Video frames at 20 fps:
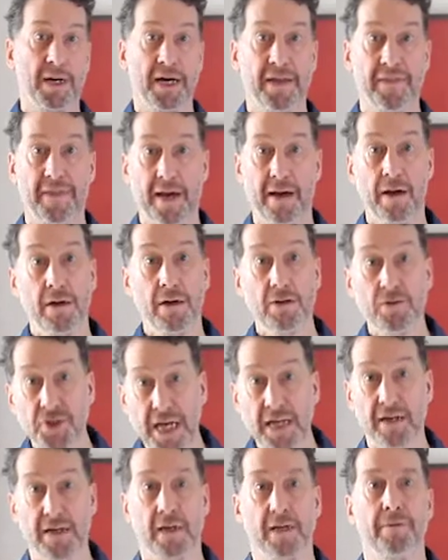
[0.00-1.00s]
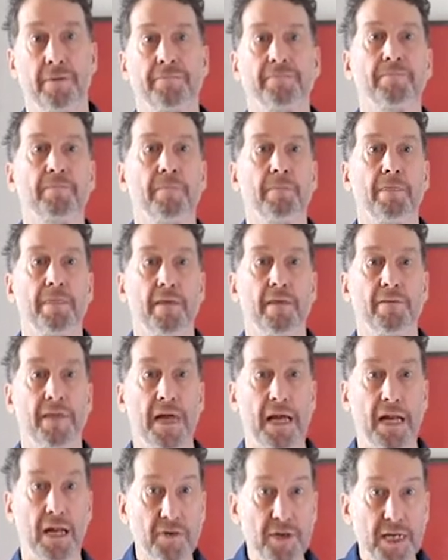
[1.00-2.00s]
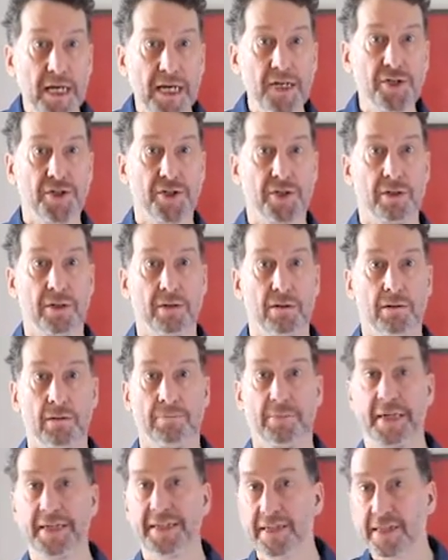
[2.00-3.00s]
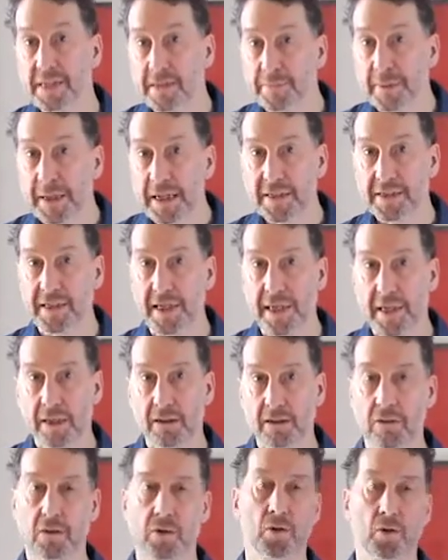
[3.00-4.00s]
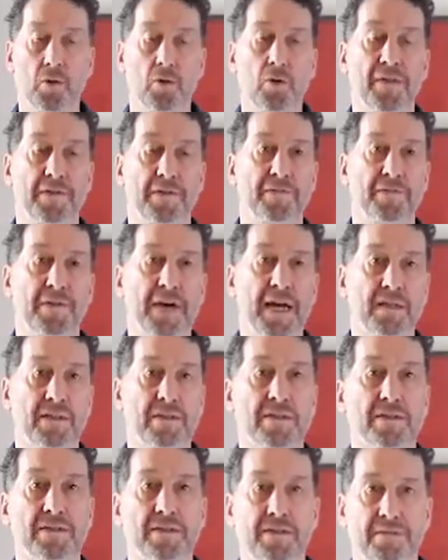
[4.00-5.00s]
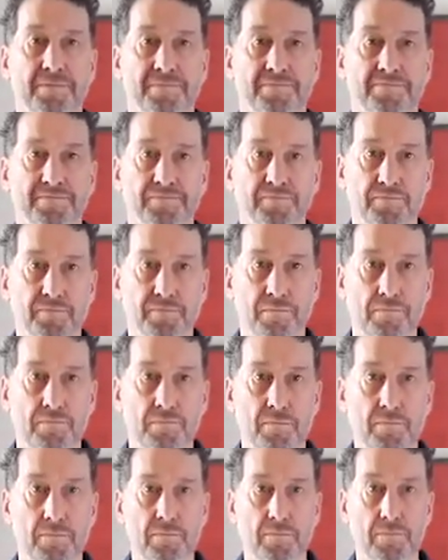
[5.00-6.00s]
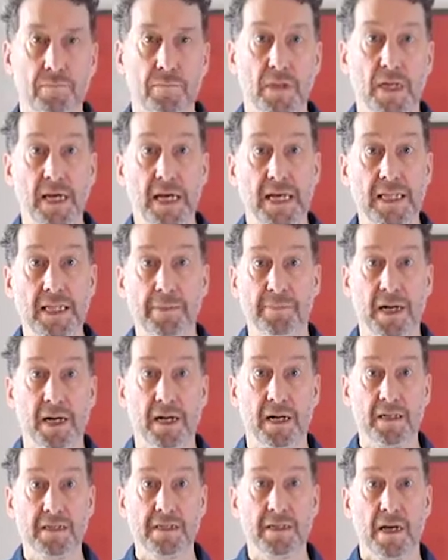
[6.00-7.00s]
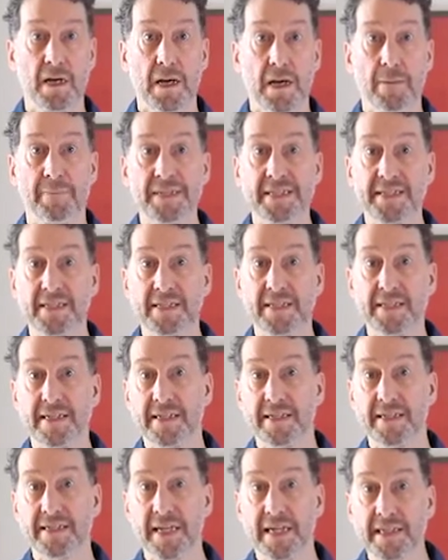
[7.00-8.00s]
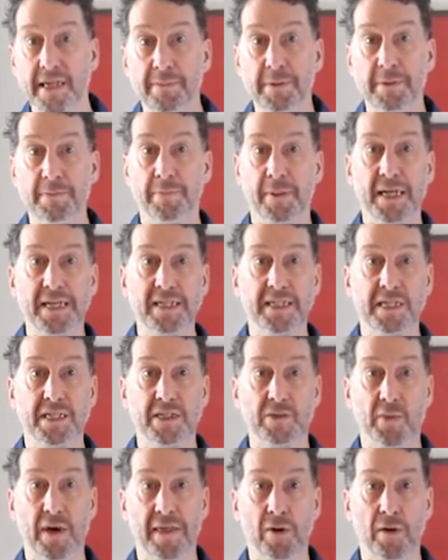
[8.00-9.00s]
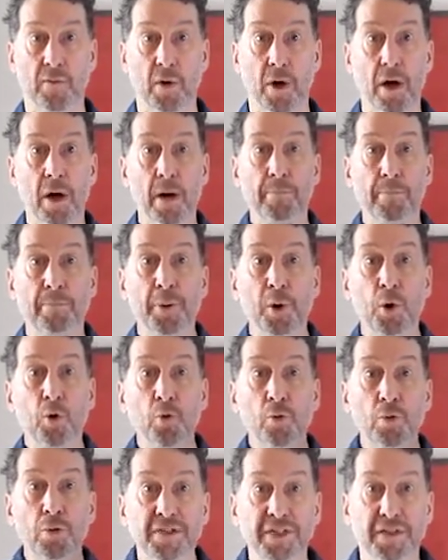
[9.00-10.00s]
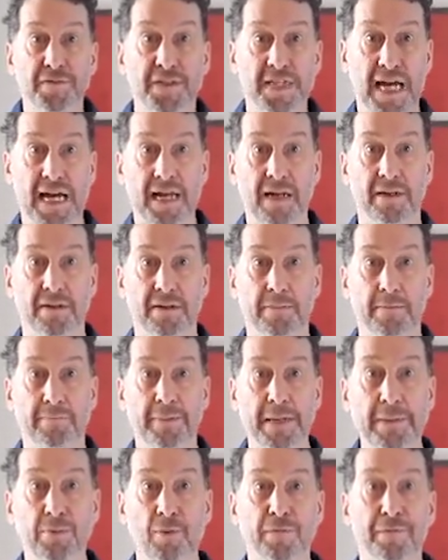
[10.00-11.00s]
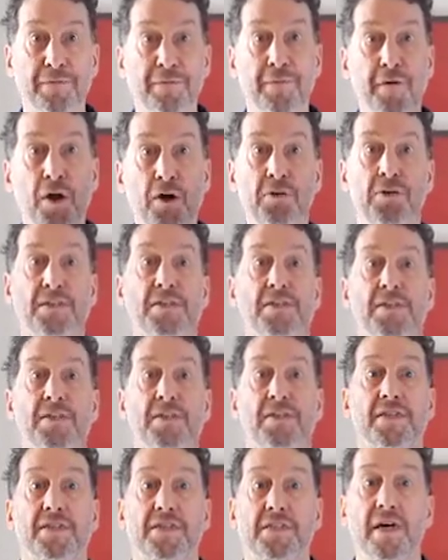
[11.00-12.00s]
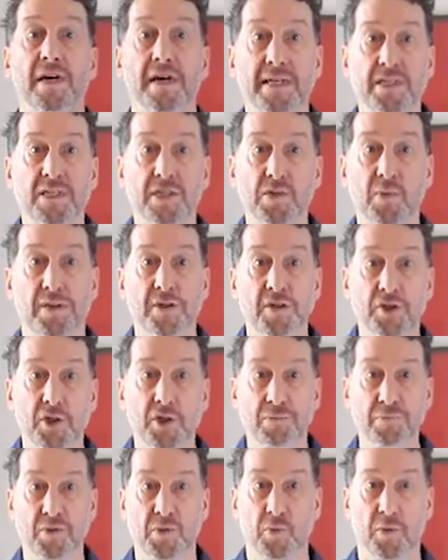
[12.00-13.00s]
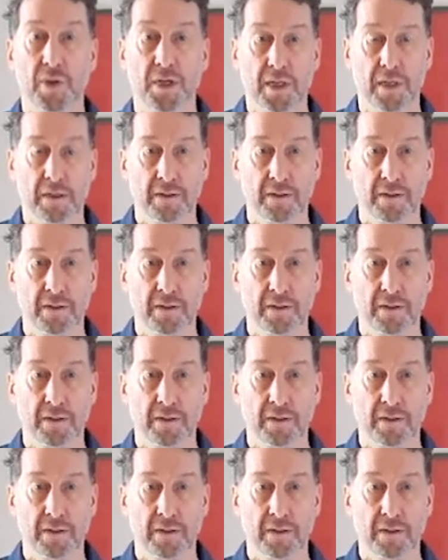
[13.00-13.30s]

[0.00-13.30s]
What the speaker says: by their gender, their location, by disability, or other factors. In the past, businesses set up in places where there were pools of talent and people flocked to the sites where the jobs were.